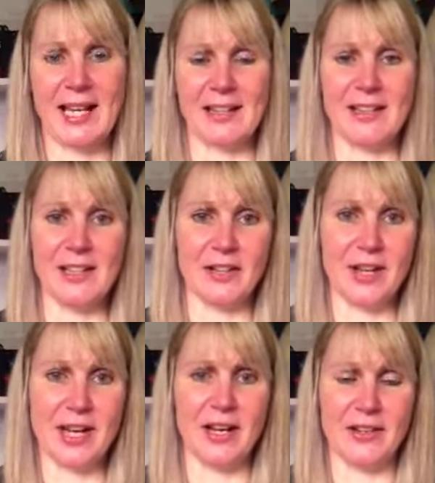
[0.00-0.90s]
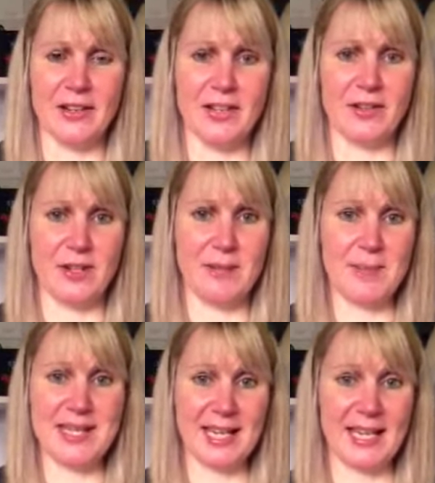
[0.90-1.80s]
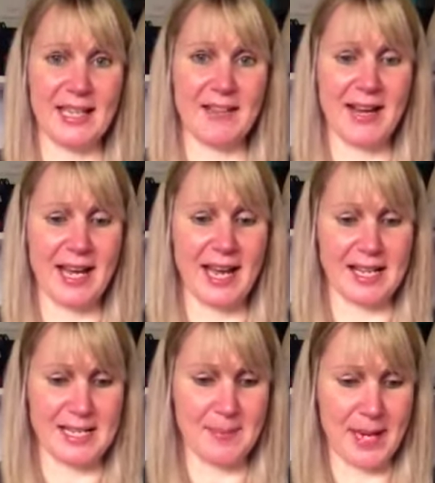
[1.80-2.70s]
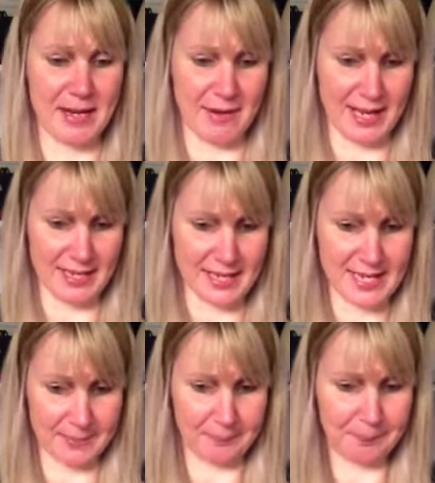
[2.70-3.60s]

angle on a particular experience.